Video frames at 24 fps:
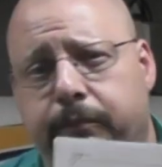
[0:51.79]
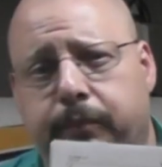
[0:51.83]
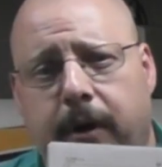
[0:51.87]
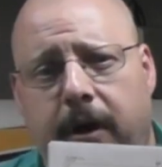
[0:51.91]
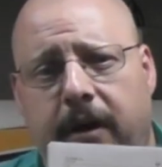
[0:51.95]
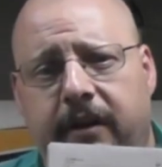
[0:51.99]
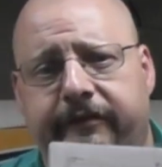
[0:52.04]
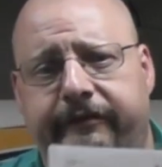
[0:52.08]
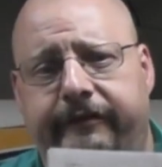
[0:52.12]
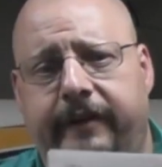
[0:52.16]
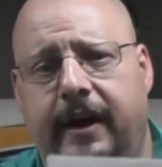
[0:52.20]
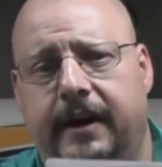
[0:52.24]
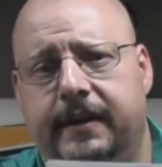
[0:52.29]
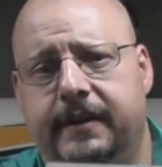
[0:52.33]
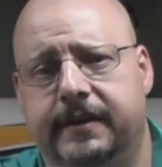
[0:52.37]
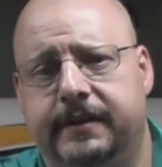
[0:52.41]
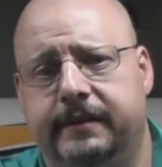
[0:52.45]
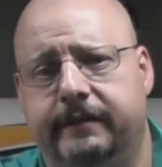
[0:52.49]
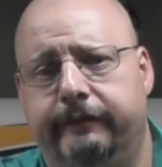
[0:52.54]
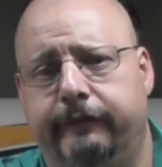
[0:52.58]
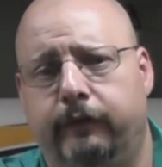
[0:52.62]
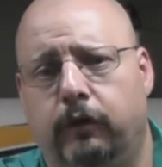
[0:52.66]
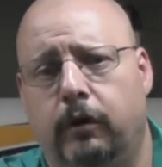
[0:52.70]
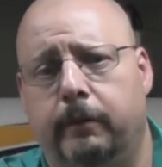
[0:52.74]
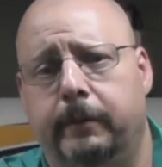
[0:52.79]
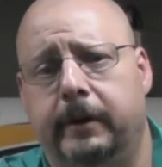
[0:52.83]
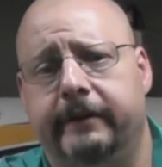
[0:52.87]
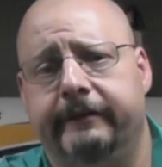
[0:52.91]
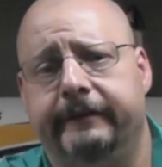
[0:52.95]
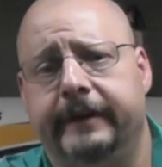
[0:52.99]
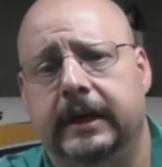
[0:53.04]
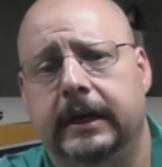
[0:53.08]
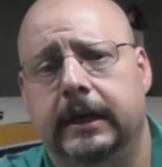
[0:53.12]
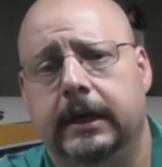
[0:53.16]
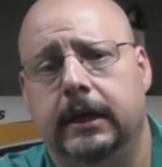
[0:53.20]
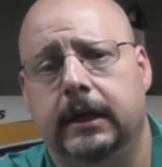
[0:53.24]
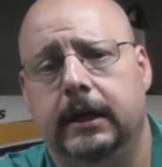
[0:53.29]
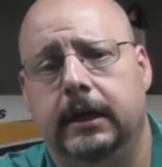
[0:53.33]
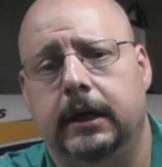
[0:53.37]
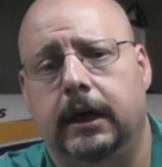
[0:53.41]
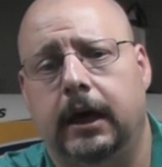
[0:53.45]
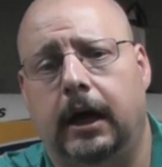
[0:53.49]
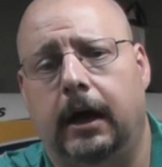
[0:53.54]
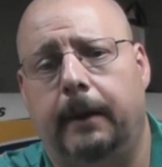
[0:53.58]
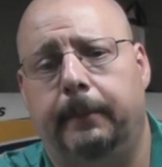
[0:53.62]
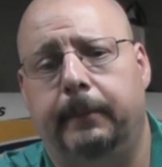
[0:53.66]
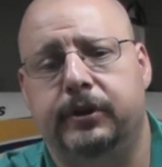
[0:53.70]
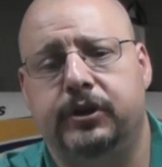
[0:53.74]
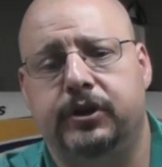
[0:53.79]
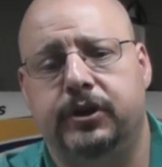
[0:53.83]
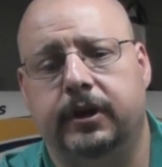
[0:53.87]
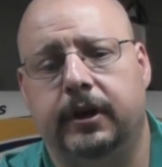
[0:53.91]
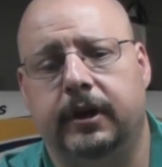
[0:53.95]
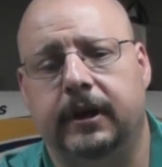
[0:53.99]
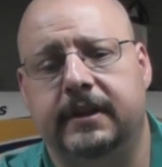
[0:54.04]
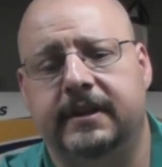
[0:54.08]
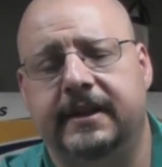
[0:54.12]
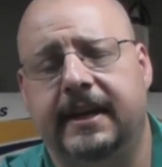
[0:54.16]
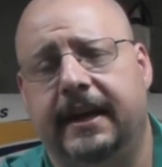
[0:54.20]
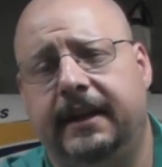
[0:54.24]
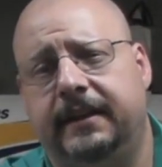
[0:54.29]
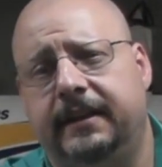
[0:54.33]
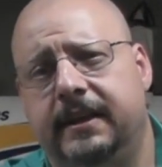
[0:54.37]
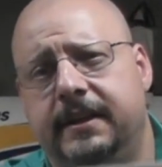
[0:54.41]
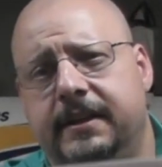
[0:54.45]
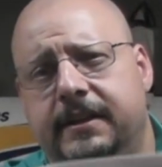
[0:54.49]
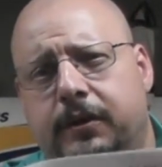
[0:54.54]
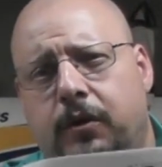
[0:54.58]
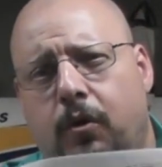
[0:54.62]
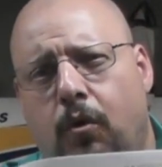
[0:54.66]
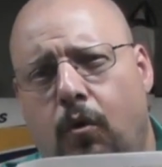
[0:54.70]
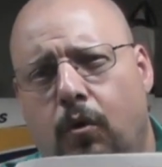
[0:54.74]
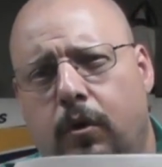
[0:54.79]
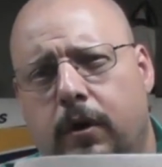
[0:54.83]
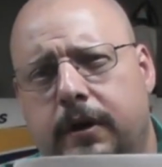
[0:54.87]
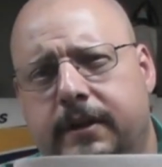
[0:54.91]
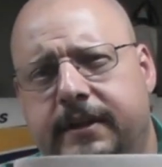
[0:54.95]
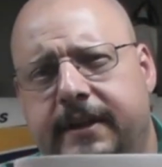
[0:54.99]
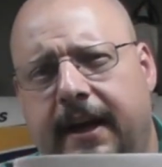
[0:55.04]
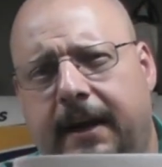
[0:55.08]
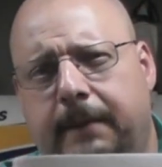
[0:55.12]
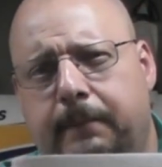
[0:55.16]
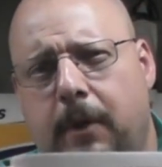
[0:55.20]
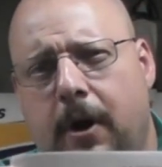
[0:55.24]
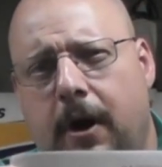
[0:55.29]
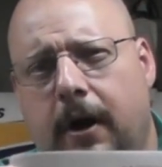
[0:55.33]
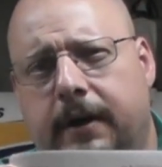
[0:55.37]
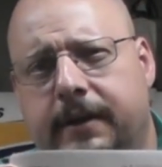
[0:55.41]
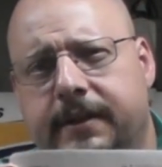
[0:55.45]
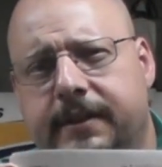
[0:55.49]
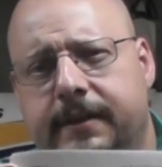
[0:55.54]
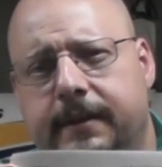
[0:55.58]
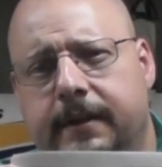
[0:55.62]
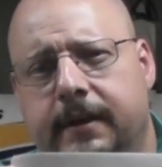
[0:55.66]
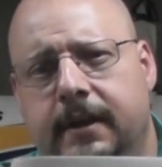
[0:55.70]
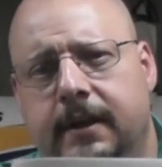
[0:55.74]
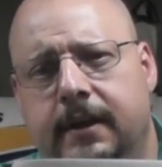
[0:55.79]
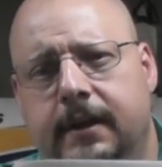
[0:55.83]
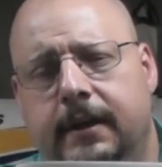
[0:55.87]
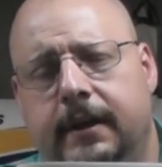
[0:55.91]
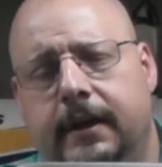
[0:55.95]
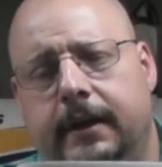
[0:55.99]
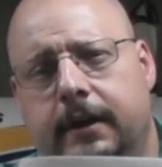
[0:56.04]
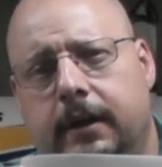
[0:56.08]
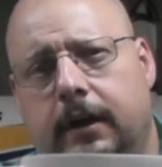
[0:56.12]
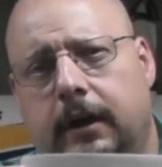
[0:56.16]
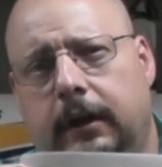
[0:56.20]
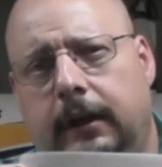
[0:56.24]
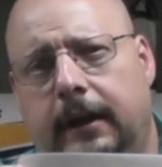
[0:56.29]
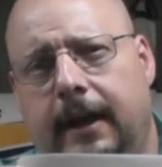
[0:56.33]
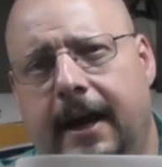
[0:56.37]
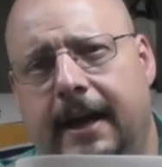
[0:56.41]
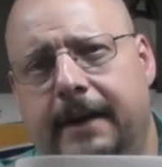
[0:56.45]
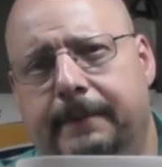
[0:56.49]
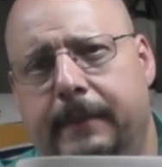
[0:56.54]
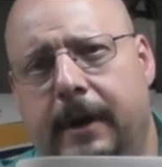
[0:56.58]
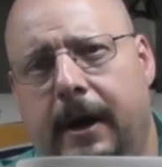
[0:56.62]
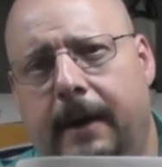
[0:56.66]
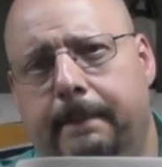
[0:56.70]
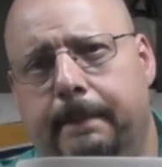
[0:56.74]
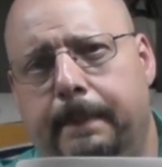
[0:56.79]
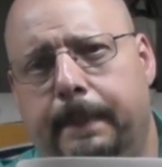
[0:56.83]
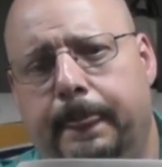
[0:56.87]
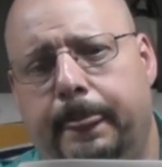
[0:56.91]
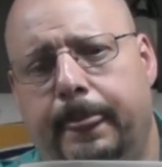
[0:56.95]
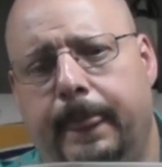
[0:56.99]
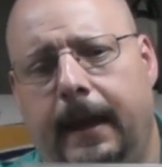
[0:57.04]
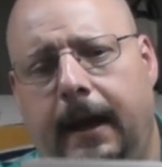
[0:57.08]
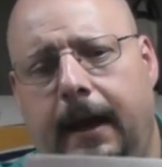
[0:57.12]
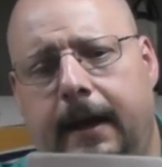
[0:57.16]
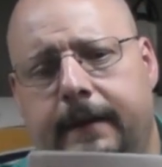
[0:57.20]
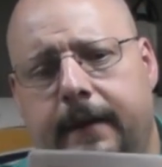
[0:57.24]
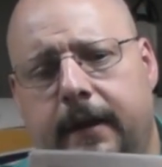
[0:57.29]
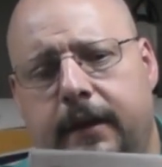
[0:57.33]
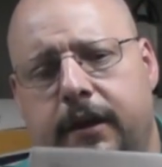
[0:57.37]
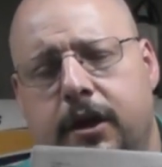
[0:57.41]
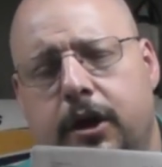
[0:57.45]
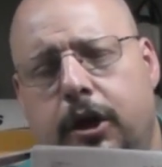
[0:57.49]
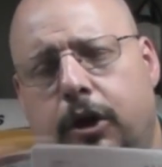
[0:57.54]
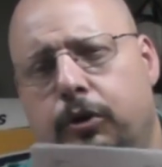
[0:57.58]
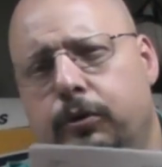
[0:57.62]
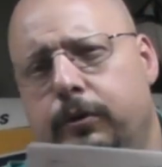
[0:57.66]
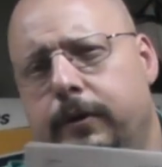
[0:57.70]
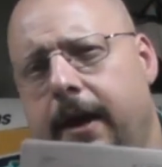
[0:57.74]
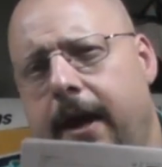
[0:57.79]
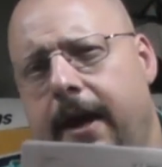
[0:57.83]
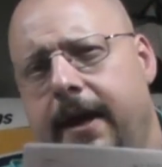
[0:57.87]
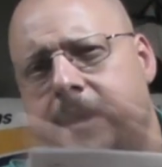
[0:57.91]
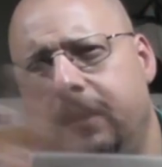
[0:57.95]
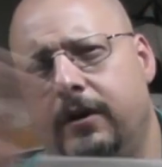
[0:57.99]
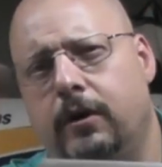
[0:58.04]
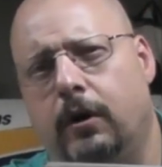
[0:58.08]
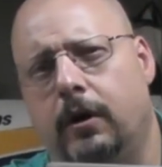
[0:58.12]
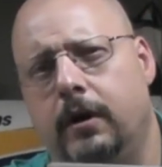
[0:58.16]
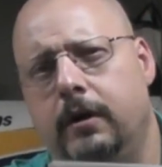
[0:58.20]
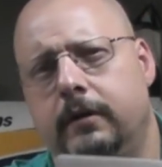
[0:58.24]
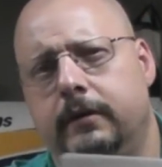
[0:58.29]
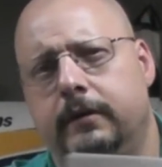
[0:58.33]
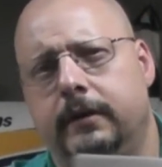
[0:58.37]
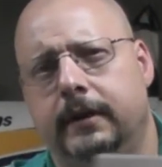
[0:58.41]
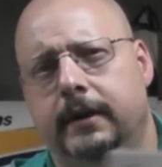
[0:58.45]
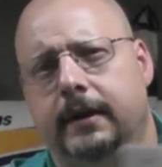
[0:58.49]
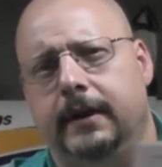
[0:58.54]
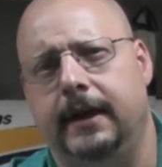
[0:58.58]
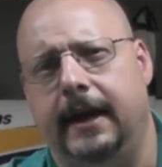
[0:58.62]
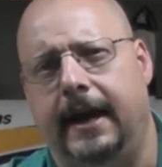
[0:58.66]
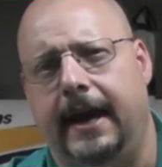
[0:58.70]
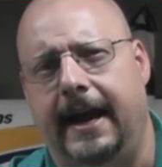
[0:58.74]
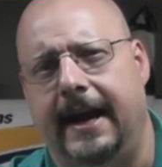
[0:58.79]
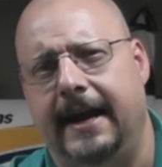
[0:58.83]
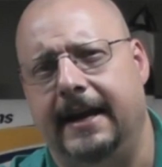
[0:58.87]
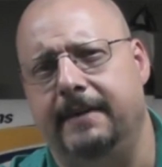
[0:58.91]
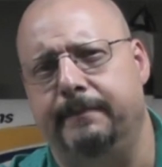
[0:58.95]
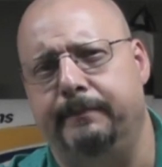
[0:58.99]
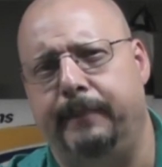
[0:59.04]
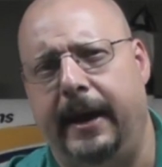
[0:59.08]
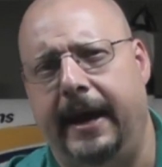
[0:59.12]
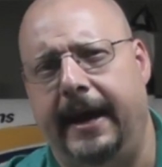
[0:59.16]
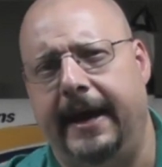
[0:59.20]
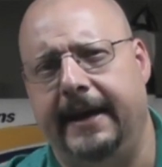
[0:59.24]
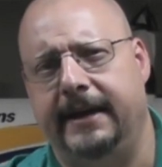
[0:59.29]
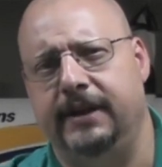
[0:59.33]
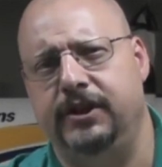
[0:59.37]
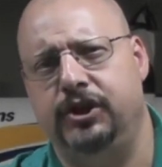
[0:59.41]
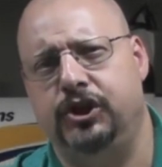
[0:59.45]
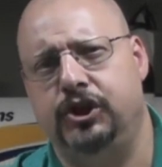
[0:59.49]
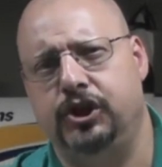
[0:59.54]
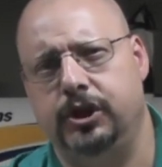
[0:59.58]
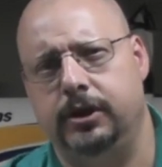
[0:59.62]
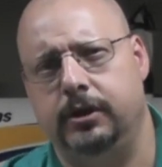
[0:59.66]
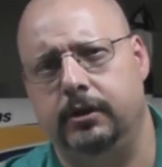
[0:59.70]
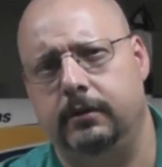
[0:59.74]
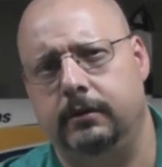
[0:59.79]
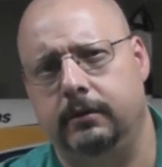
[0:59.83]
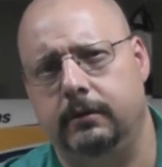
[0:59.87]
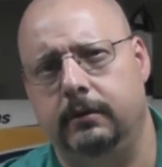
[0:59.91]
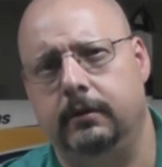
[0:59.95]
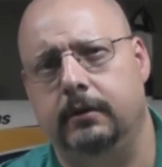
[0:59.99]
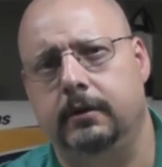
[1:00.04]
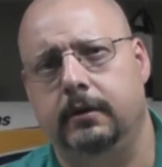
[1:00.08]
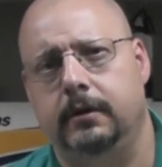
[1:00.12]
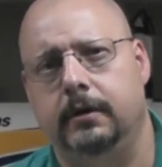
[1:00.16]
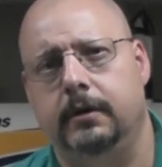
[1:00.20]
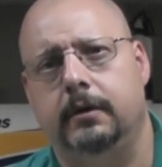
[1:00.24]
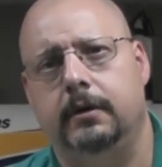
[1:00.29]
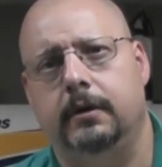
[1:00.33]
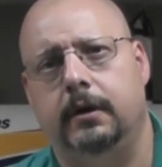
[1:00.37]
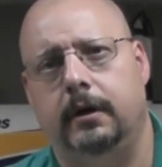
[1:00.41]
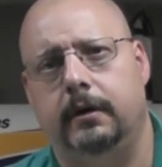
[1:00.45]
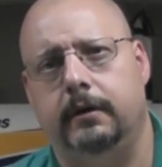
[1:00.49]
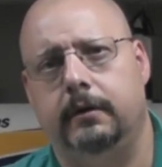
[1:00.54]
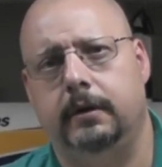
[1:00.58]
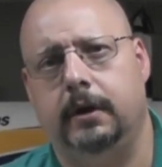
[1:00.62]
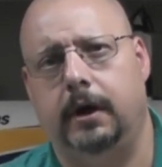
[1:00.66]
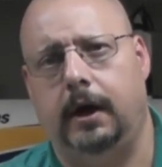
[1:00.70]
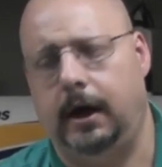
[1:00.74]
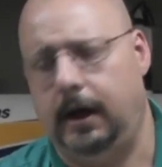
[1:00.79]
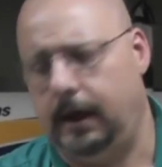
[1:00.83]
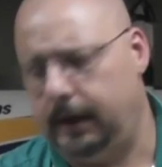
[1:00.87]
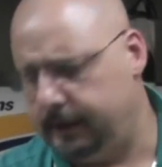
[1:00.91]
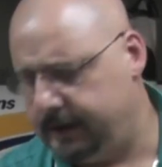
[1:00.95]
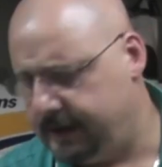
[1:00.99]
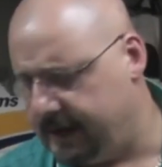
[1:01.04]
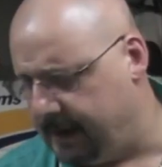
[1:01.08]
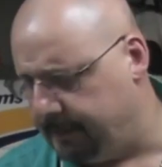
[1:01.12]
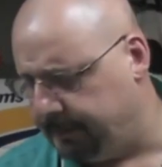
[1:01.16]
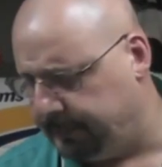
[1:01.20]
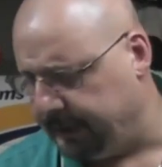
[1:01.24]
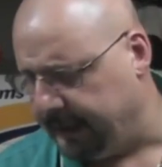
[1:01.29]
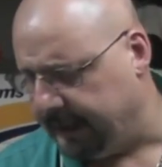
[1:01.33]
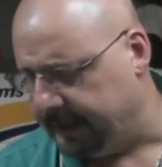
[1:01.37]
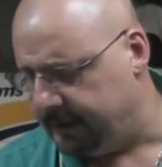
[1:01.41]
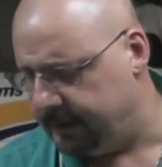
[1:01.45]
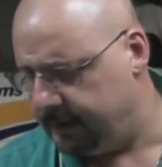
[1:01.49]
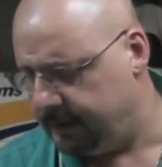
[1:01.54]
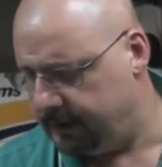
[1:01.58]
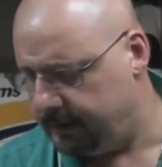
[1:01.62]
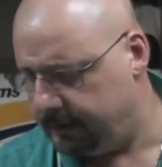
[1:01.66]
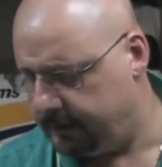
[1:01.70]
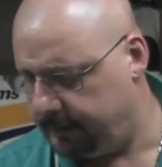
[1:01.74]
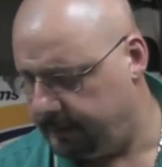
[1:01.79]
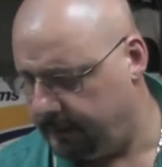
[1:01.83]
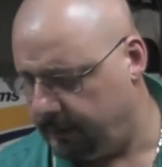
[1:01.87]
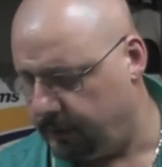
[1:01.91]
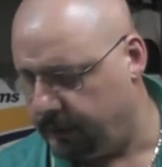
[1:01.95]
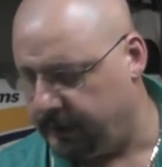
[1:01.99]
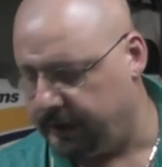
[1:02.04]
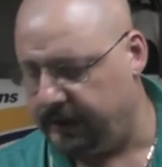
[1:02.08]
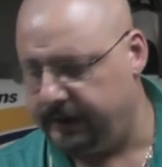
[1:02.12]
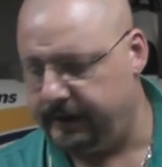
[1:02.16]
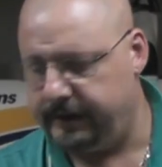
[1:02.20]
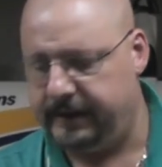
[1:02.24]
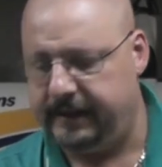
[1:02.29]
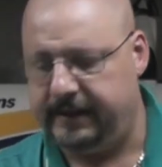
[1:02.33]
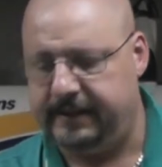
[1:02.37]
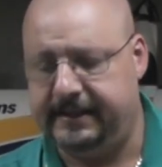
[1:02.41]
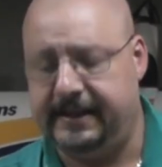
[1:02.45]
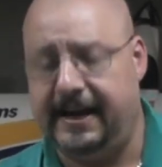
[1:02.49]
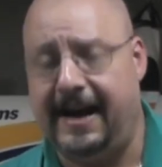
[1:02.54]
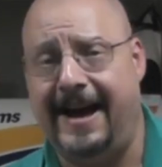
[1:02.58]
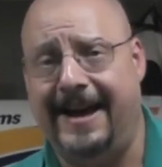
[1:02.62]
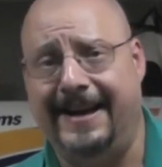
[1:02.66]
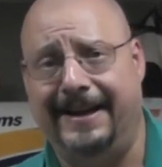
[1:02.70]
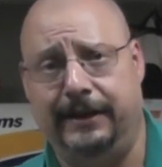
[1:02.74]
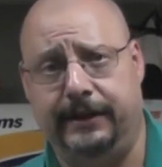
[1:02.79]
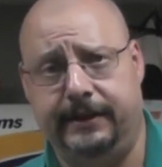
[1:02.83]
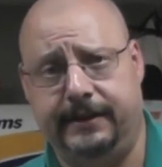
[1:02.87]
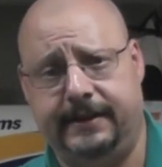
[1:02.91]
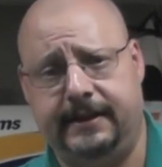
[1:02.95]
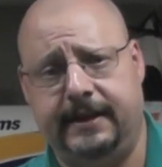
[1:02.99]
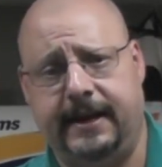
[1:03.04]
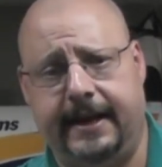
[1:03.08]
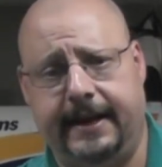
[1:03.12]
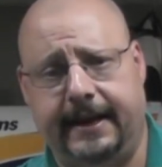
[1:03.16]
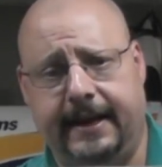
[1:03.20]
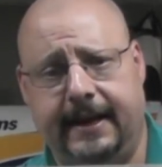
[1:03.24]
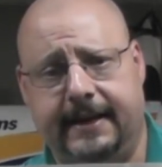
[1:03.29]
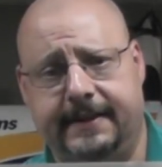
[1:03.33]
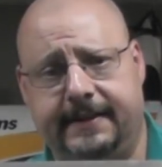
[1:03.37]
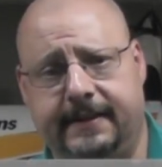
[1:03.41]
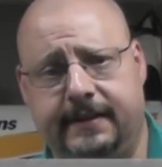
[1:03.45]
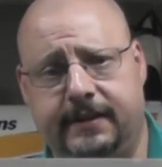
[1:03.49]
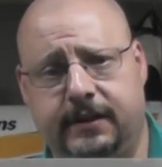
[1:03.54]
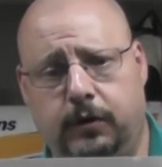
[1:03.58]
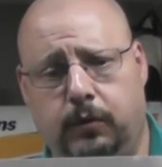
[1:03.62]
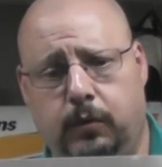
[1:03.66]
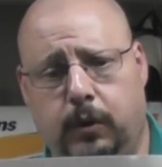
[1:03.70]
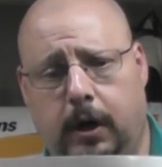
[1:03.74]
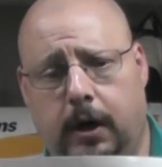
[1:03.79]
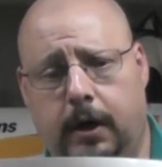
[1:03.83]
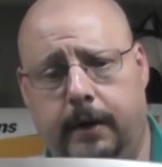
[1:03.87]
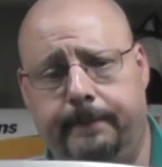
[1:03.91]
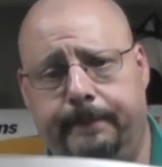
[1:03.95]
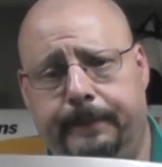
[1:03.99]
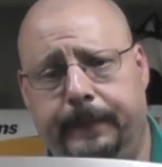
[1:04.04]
probably find this informative. But you're going to take these corner tick marks, and you're going to line them up, and then you create your 8-page template, or the tiles, I guess, as it were.